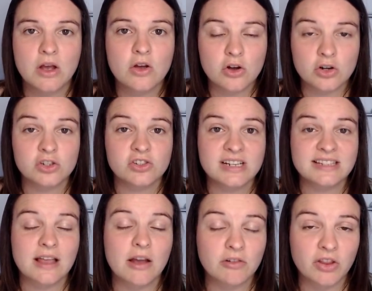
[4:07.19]
countries
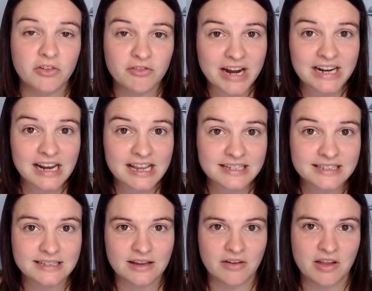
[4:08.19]
that are on the red
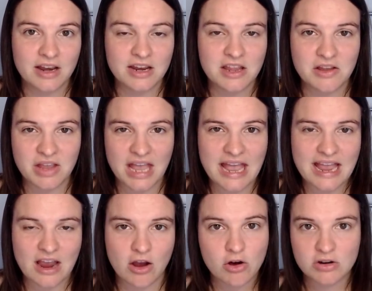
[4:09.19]
list in the UK
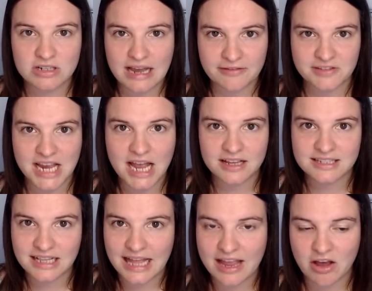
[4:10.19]
and could have to
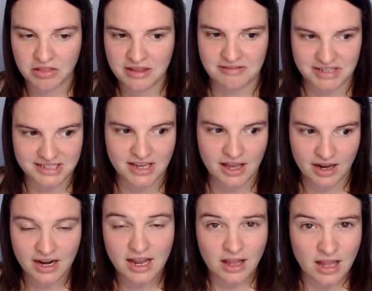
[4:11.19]
isolate on their
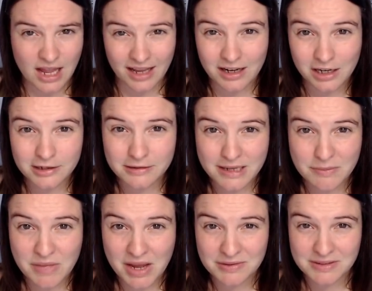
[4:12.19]
return, including
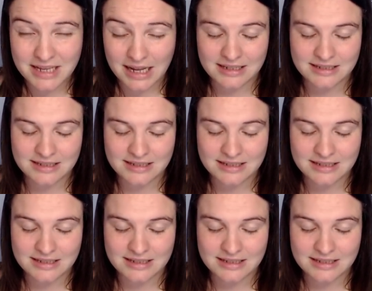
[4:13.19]
Mo Salah.